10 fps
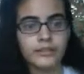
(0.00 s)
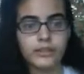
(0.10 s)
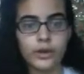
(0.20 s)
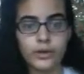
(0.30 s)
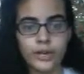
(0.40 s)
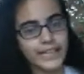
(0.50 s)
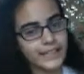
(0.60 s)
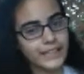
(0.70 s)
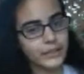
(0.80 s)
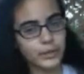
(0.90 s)
So kind
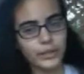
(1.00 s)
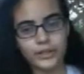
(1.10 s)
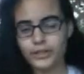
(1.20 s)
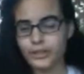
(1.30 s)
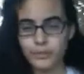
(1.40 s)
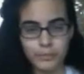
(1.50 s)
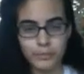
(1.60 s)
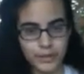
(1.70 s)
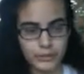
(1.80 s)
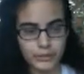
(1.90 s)
of like the word
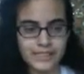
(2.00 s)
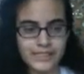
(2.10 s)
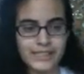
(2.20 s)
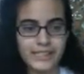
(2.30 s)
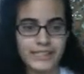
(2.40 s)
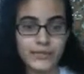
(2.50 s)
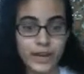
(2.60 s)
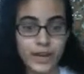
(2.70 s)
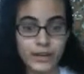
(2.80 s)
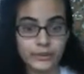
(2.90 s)
ubiquitous, it's
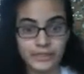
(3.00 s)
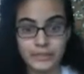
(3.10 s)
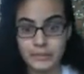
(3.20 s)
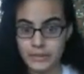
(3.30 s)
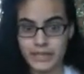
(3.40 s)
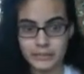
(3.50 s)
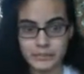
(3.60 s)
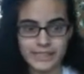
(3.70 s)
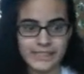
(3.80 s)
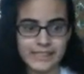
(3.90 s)
found in many
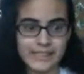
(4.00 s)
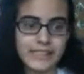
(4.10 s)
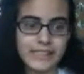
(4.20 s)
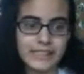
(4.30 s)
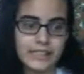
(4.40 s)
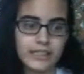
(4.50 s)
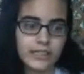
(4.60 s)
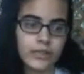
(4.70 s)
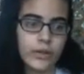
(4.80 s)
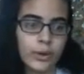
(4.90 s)
places.
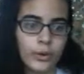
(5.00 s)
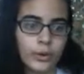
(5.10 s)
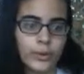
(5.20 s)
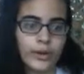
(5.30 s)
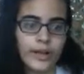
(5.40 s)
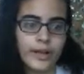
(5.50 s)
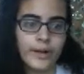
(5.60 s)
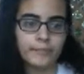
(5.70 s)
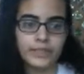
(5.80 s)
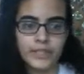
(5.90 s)
So
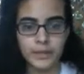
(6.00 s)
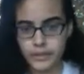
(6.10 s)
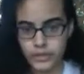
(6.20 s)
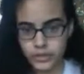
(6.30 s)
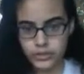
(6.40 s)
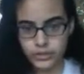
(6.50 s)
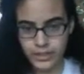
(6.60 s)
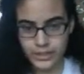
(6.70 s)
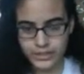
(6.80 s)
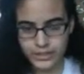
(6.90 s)
some of the
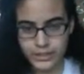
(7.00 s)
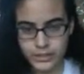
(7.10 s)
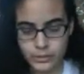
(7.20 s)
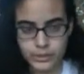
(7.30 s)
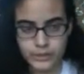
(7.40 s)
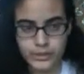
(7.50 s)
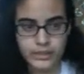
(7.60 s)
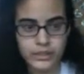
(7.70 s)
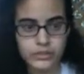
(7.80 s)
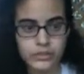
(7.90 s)
things that
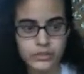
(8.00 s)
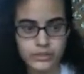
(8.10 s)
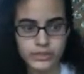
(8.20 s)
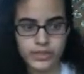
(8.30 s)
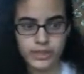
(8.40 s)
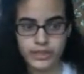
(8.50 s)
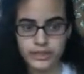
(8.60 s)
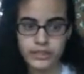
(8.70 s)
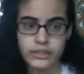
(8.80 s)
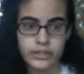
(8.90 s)
ubiquitin does do is that
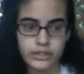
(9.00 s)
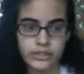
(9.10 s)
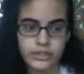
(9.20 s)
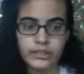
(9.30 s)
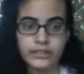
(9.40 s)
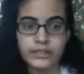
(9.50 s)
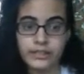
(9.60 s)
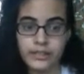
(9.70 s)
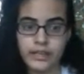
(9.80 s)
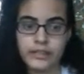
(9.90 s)
it's conjunctuated to
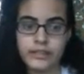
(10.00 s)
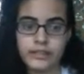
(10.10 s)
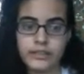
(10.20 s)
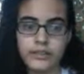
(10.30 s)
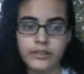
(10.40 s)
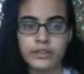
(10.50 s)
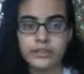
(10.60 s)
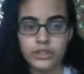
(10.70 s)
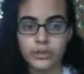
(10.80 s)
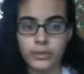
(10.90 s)
cyclin during
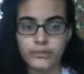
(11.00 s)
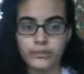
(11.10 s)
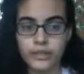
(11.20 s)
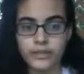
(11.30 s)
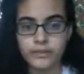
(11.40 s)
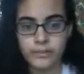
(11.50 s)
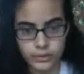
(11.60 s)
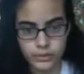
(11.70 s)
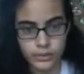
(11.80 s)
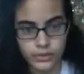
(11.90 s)
the G1 phase of
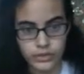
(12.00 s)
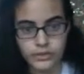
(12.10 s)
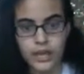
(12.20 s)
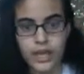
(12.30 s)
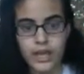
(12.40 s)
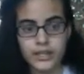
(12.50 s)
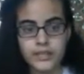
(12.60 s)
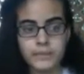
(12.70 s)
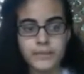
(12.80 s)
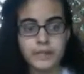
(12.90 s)
mitosis.
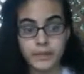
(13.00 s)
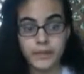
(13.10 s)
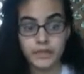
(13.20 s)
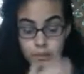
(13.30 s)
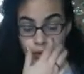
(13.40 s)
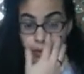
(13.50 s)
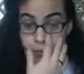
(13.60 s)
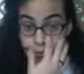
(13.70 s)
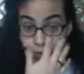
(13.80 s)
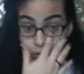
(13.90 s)
This means that it plays a really
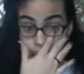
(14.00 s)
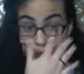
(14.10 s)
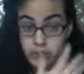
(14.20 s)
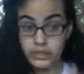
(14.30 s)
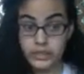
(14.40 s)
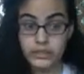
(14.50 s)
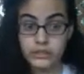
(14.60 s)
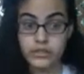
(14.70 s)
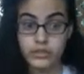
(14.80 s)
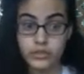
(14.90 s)
important role
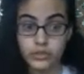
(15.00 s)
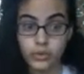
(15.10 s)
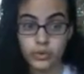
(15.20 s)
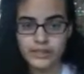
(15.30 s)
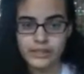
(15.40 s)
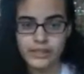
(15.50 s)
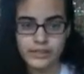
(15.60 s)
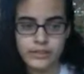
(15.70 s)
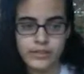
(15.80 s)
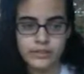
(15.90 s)
in controlling the
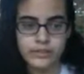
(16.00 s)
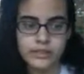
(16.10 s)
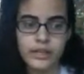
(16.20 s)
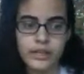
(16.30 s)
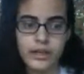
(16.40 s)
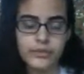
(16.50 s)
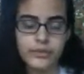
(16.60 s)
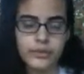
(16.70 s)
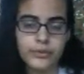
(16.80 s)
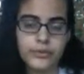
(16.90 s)
cell cycle itself.
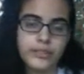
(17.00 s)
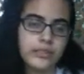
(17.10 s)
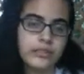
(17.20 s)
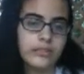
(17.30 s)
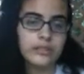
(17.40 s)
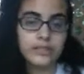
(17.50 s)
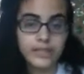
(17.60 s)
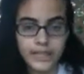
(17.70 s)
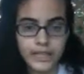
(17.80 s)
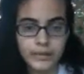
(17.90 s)
It also has to do with
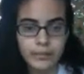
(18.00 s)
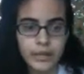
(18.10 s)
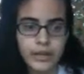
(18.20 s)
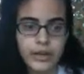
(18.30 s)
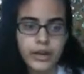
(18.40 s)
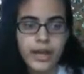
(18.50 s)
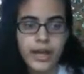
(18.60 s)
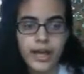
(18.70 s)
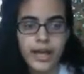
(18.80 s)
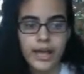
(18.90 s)
DNA repair,
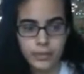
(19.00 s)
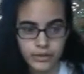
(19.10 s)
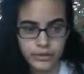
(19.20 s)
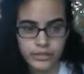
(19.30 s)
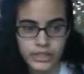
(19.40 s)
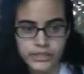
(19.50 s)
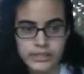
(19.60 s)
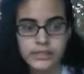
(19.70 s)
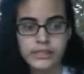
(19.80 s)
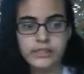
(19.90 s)

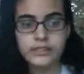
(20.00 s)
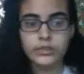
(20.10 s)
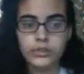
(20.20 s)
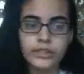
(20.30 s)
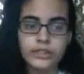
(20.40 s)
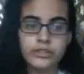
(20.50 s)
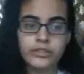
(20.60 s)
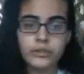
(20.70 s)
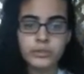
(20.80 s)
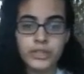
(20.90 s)
abiogenesis, controlling
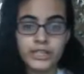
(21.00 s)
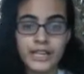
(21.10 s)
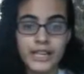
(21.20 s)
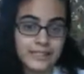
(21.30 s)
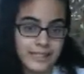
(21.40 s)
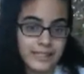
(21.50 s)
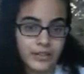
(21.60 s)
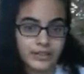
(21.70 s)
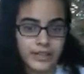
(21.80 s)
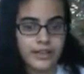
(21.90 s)
transcription, and
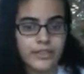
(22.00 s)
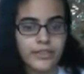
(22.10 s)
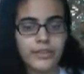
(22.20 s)
cell death.